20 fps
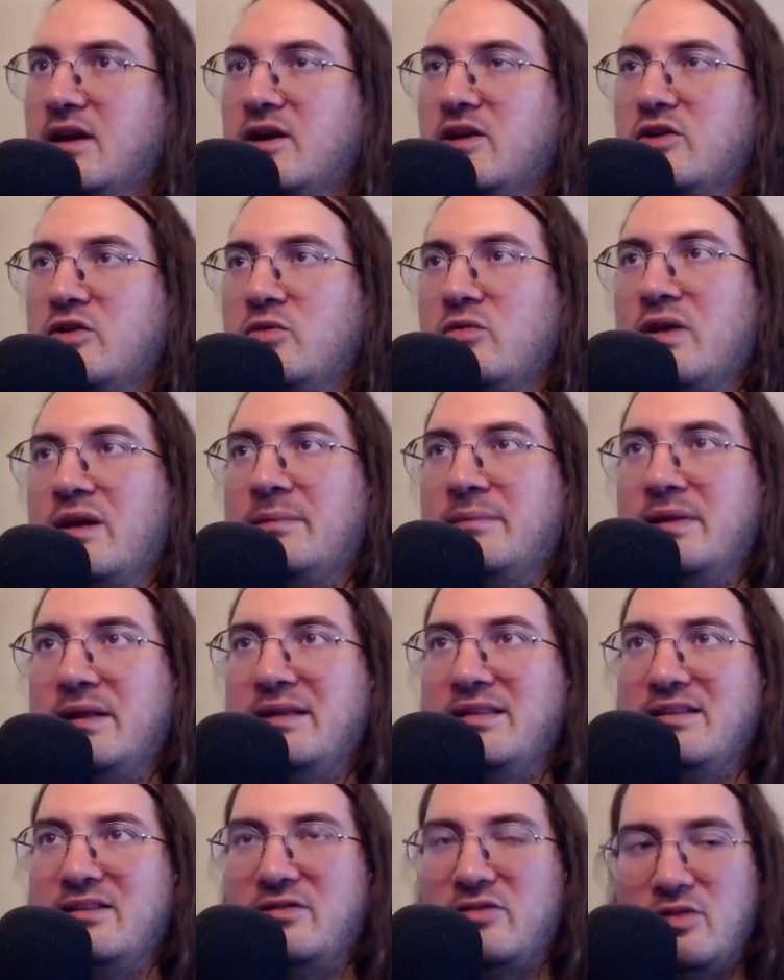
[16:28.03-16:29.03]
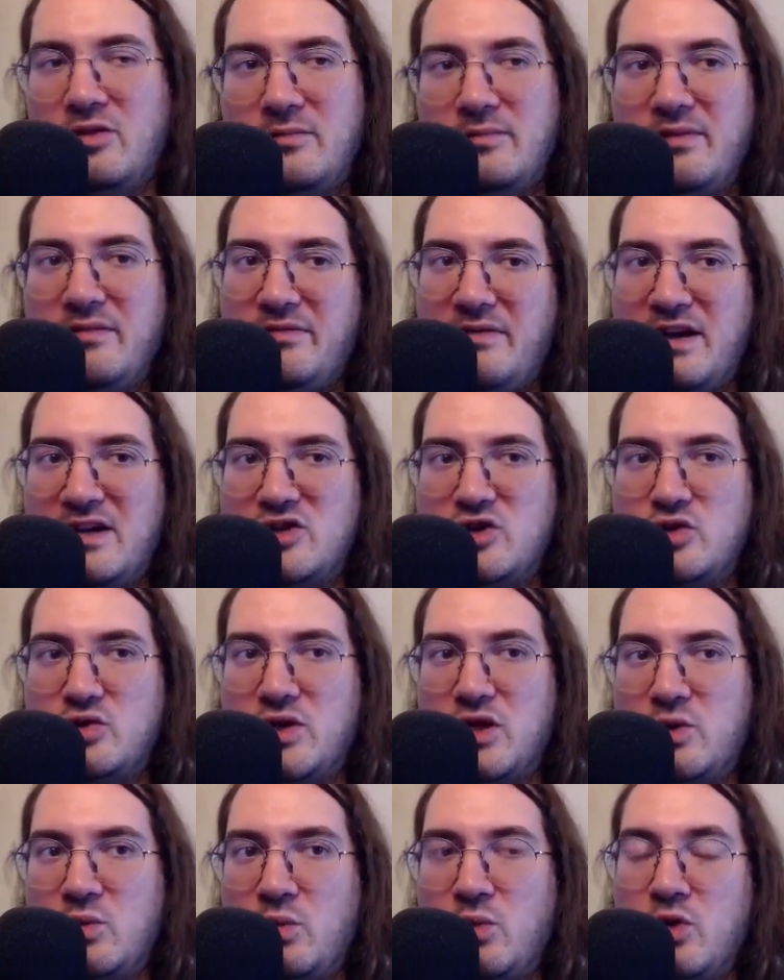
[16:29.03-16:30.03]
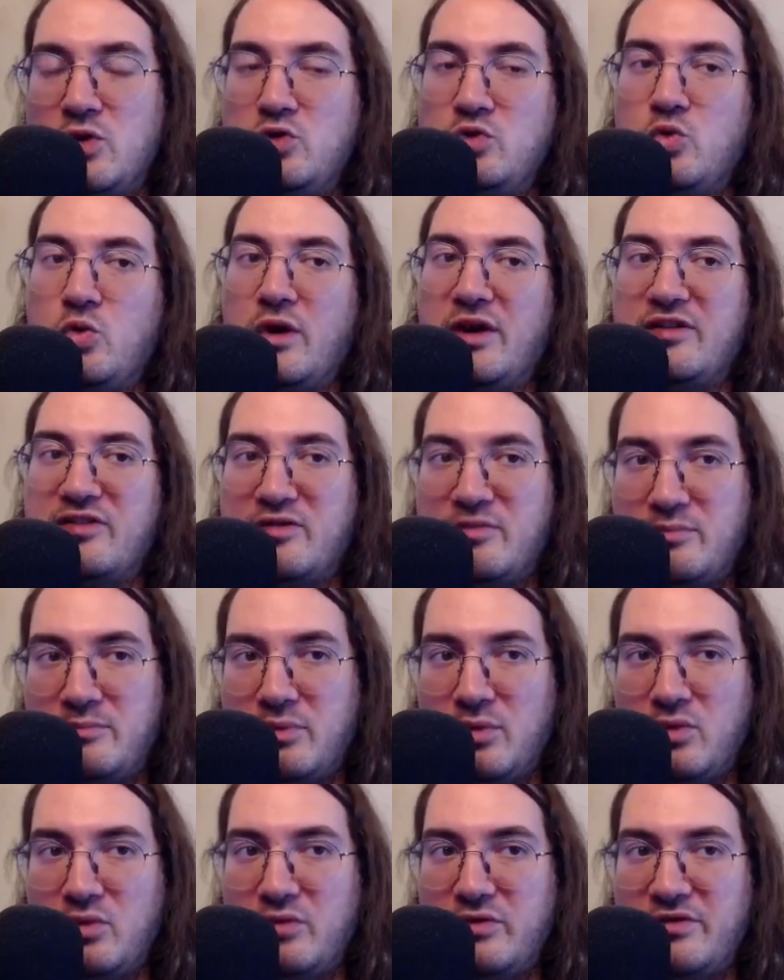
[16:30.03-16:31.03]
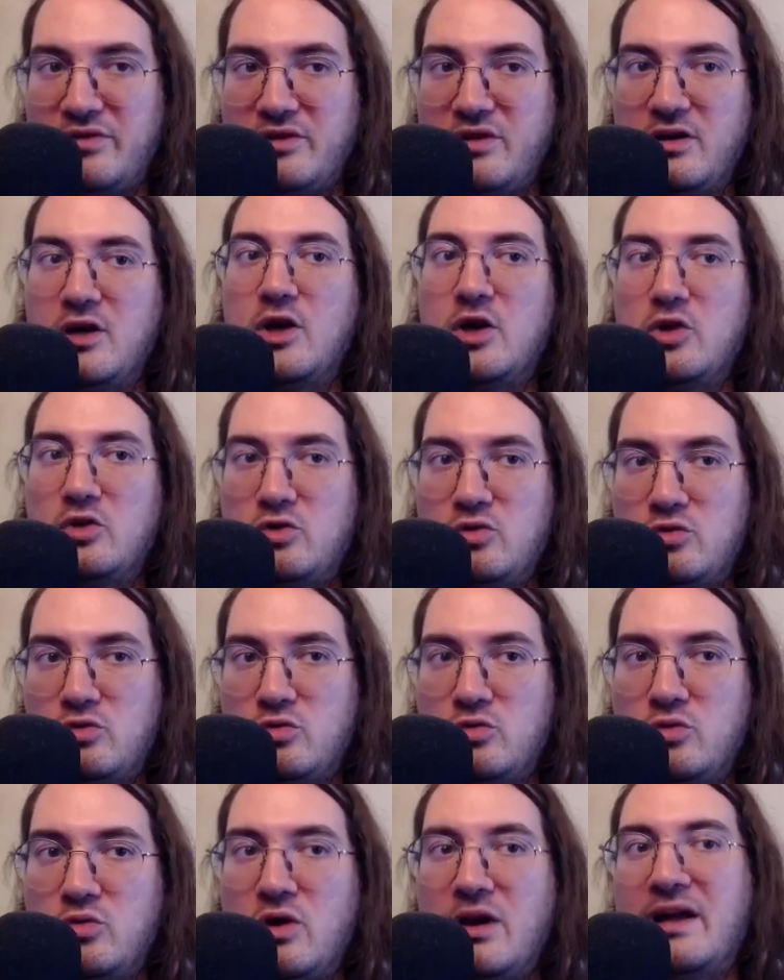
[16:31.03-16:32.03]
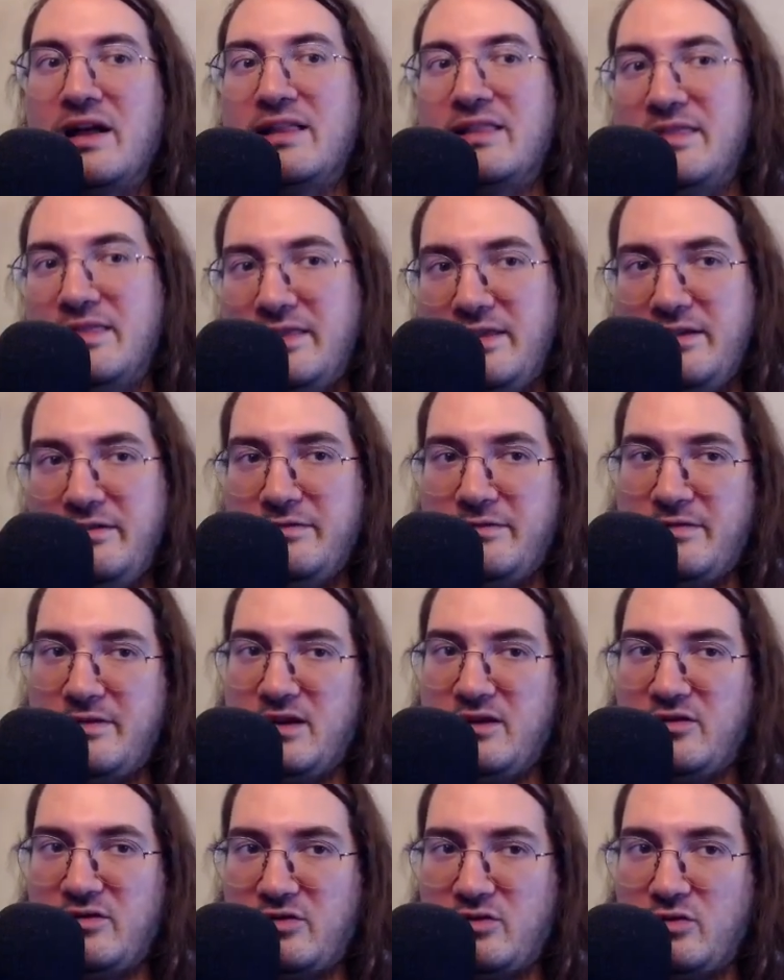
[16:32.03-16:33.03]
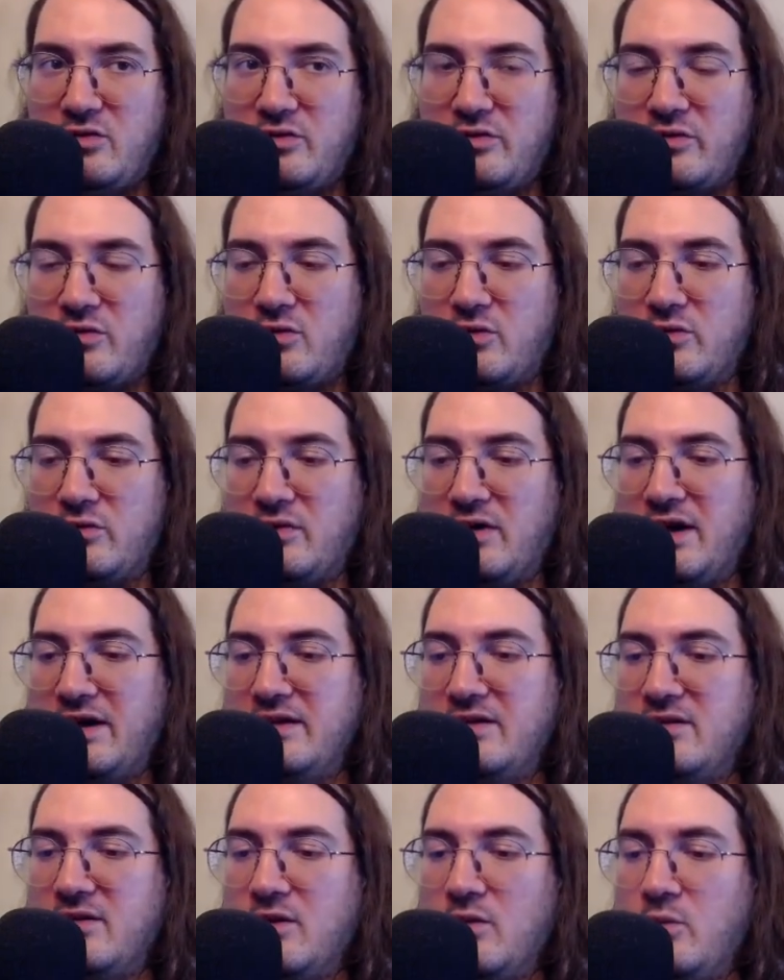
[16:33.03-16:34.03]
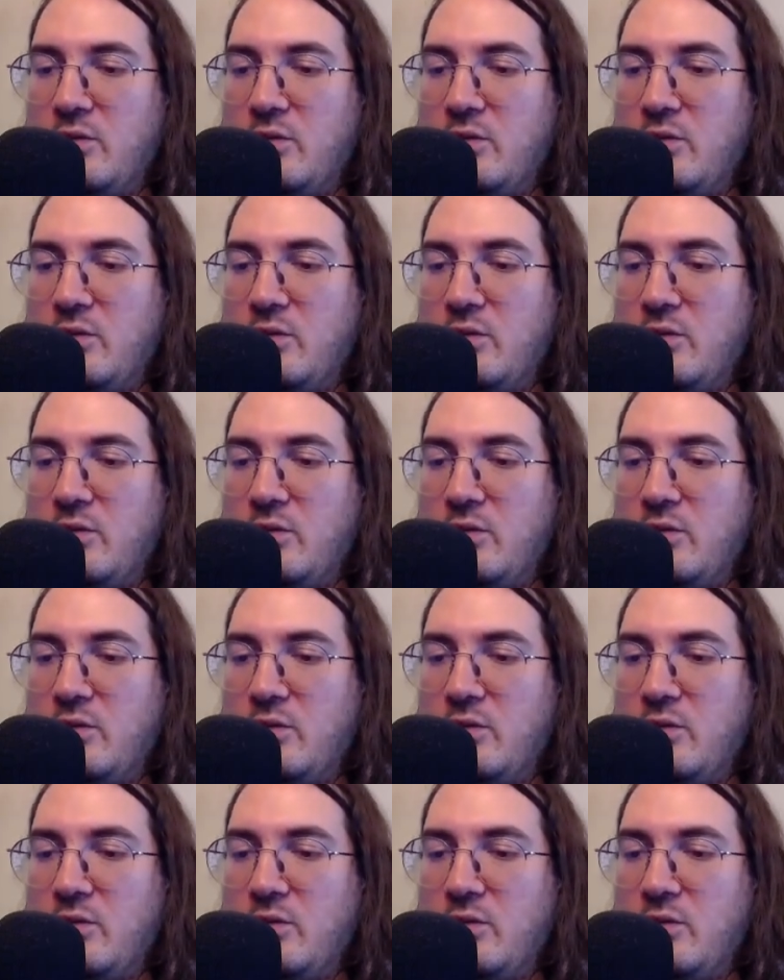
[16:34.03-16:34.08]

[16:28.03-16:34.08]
So we're implementing some function that we want to expose to different source code, right?